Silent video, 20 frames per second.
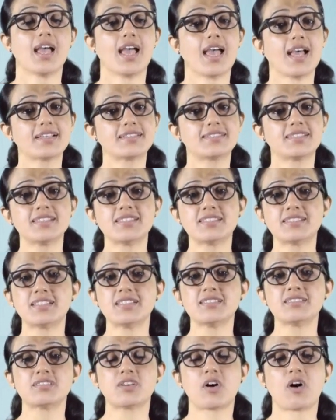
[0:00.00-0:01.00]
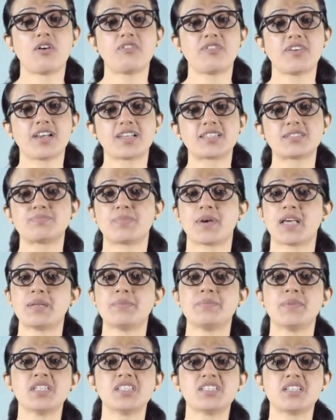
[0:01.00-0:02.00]
Existence of
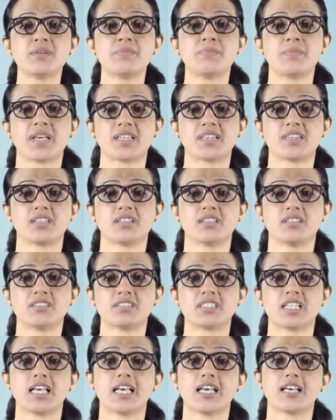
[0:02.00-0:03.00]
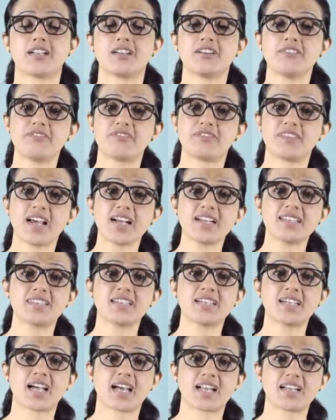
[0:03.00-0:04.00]
experimental methods reflect
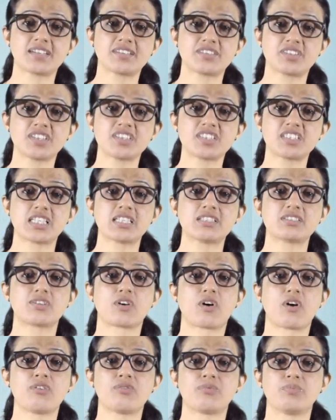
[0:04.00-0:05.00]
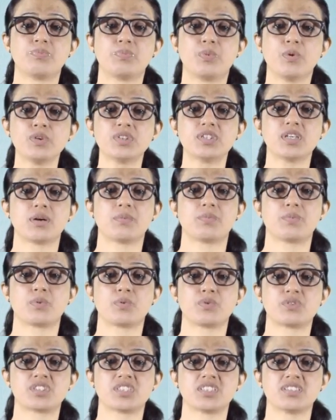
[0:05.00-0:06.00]
the characteristics of both
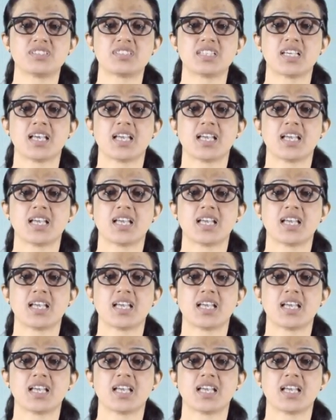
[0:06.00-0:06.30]
approaches.